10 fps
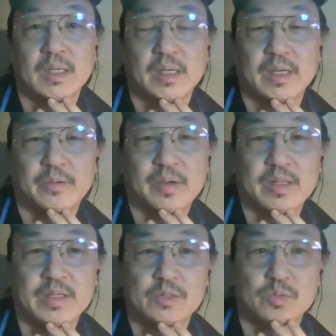anyway,
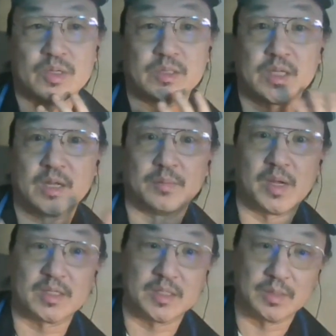this was
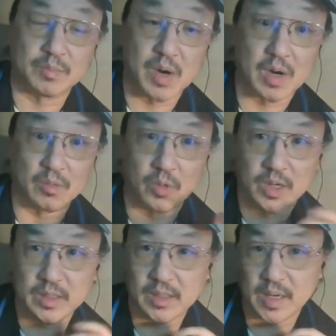unboxing part
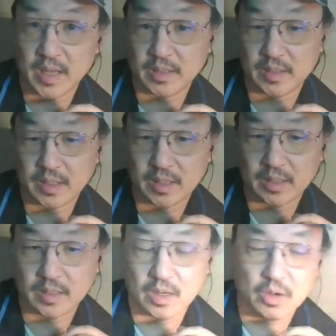1, and
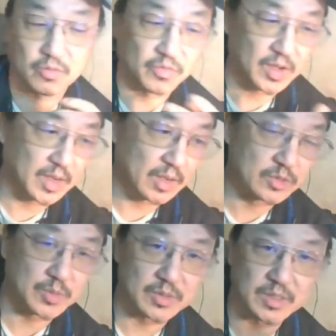then, oh, fuck, I was
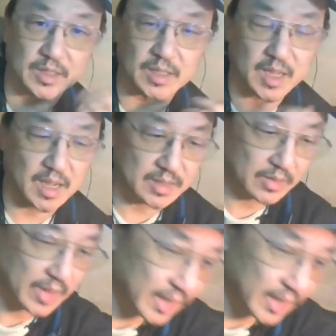supposed to eat the goddamn, okay,